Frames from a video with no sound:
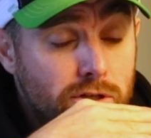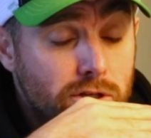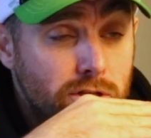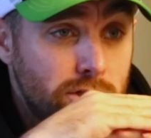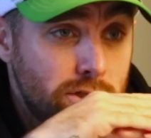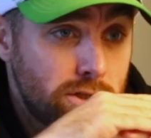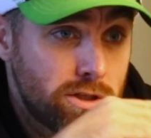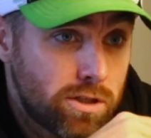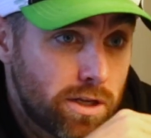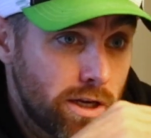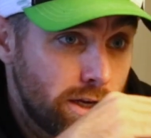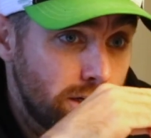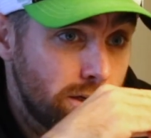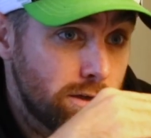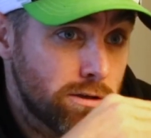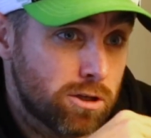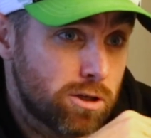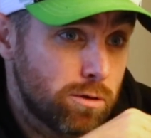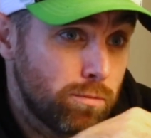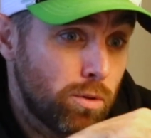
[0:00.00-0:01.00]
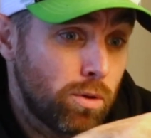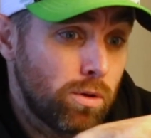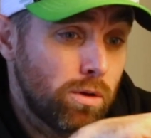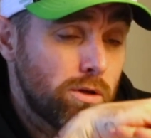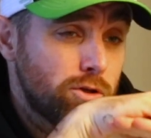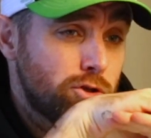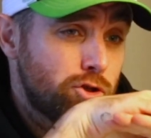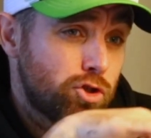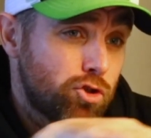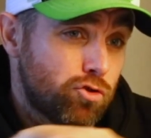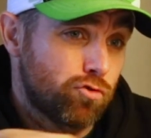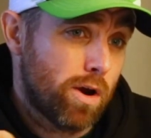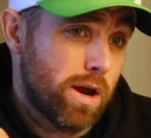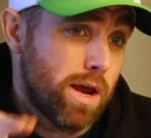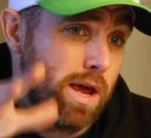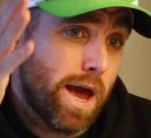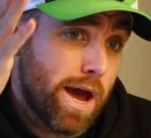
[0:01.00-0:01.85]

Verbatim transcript: a distinguishable straight